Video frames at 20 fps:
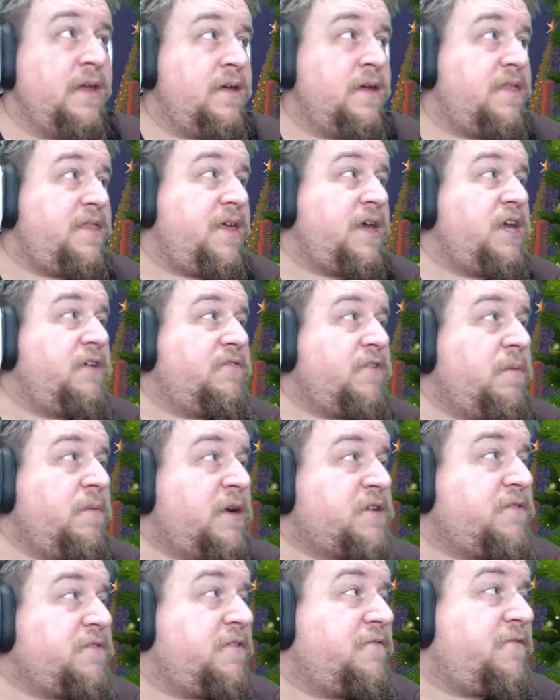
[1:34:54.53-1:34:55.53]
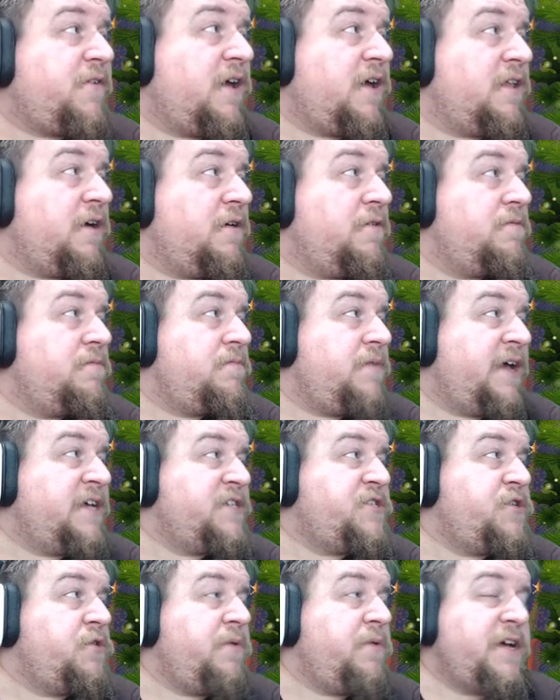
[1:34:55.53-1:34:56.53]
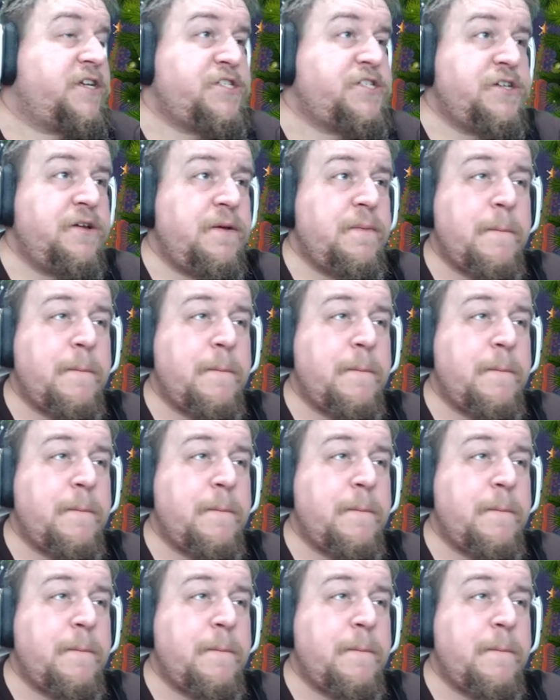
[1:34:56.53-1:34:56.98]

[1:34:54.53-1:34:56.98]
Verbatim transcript: Thank you very much for the follow, as you wish.